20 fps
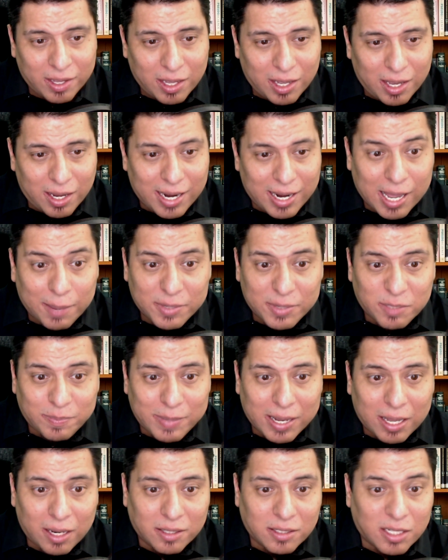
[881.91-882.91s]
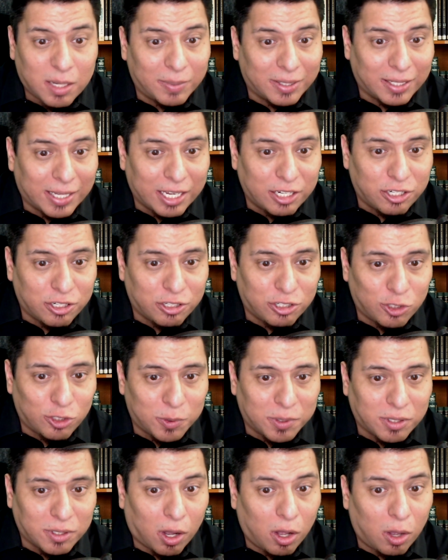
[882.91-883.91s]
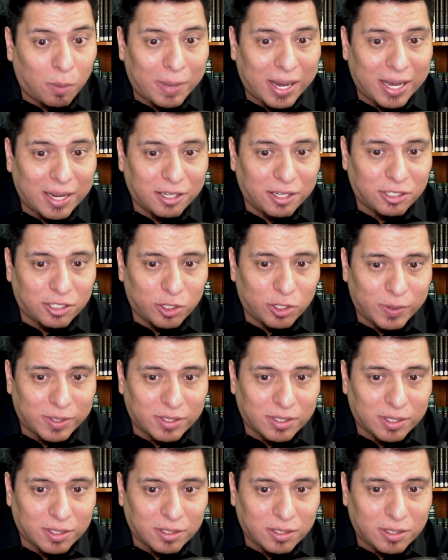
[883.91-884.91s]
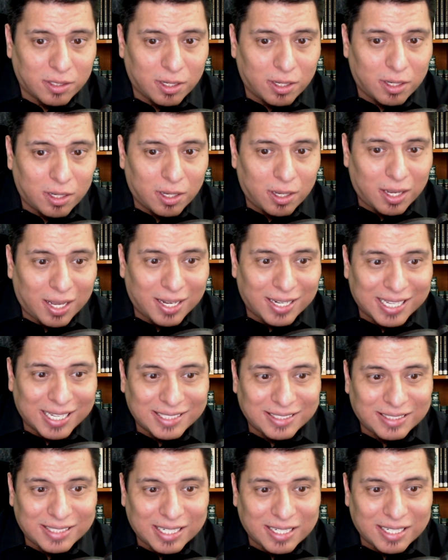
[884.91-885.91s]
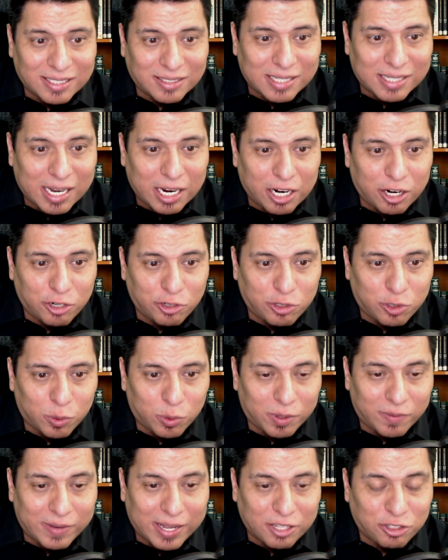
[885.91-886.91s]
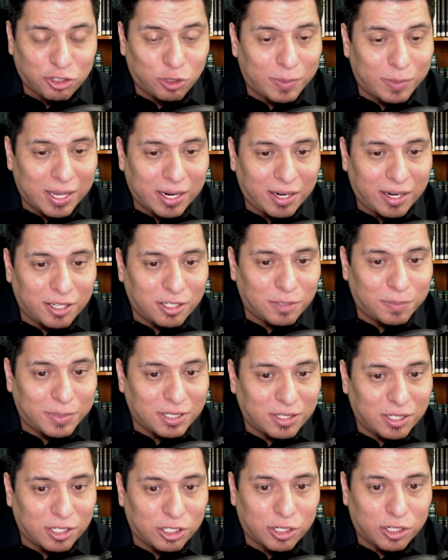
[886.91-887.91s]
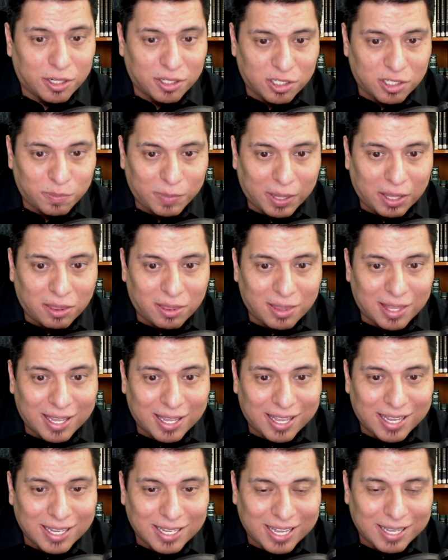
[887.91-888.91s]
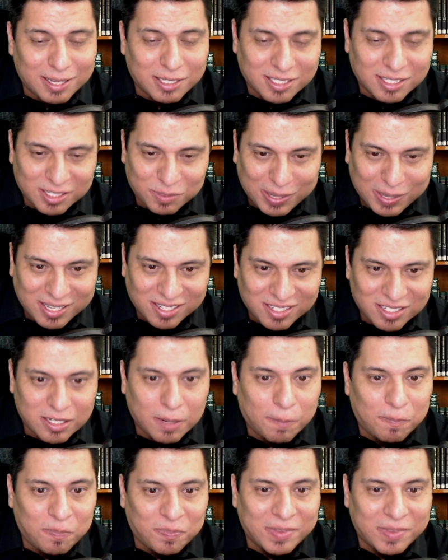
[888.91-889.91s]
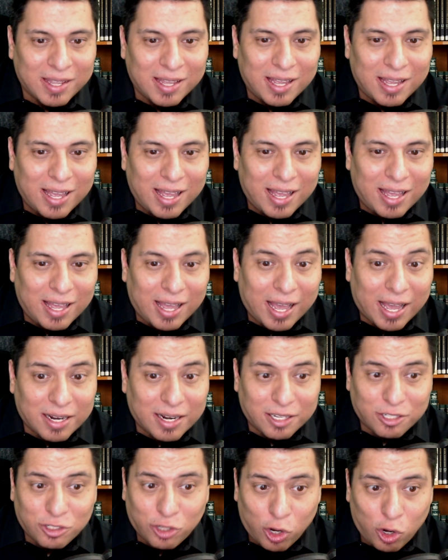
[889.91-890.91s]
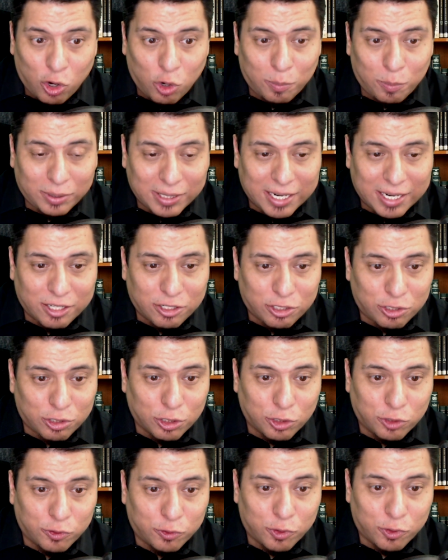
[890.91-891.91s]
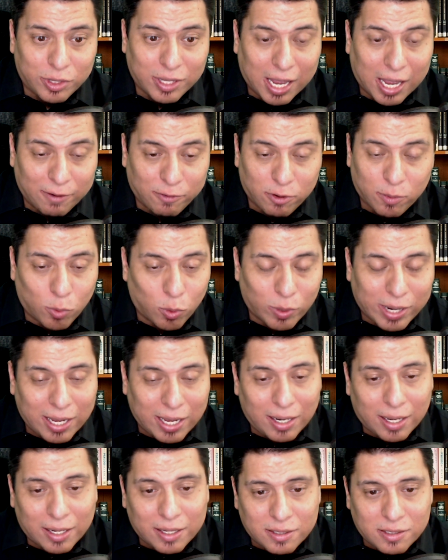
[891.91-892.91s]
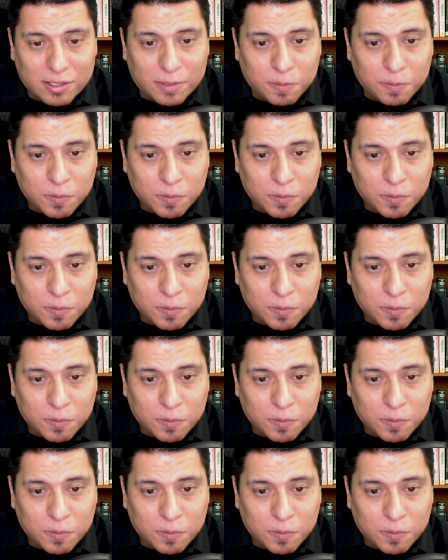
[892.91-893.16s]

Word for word: Gnat must balance obligations to his almighty suzerains against a desire to advance humanity's position in space, in space and his home planet's search for the evermore allies.